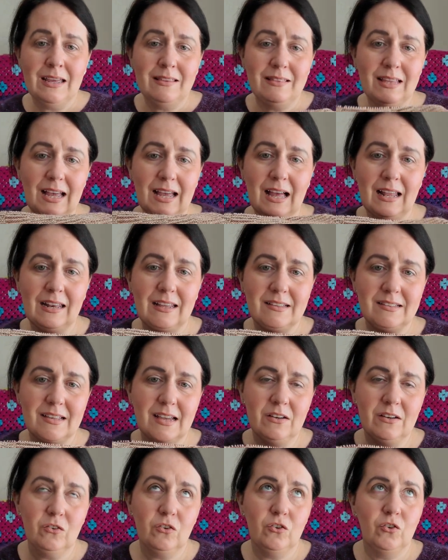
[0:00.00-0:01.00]
the
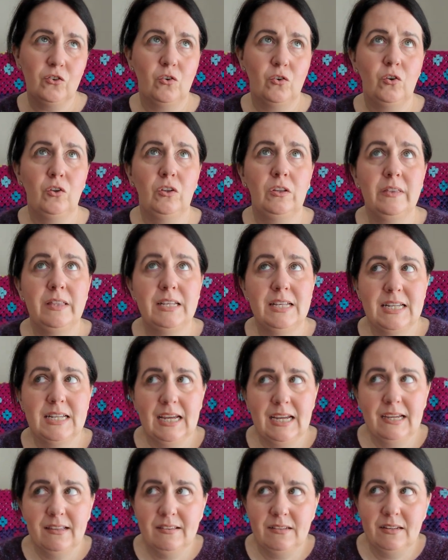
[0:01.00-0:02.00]
Alexander shawl, the
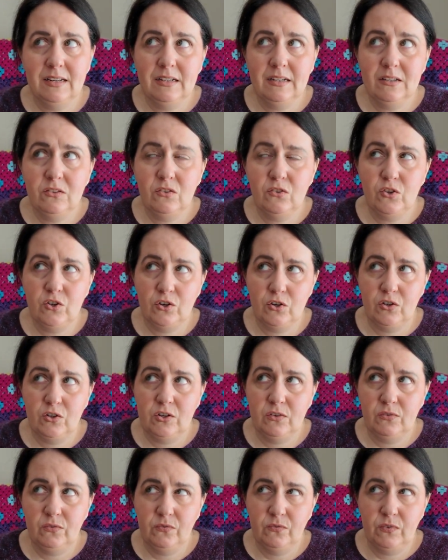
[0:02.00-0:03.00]
test knit is due
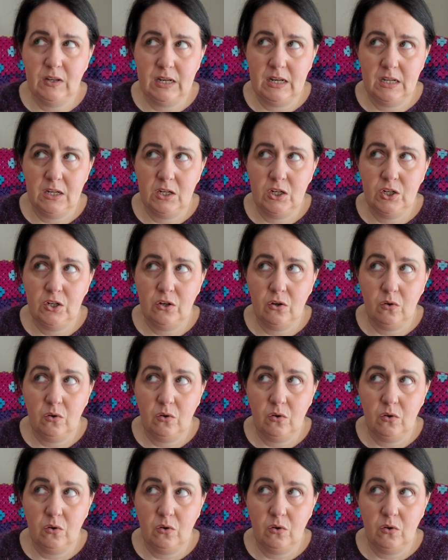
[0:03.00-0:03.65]
to finish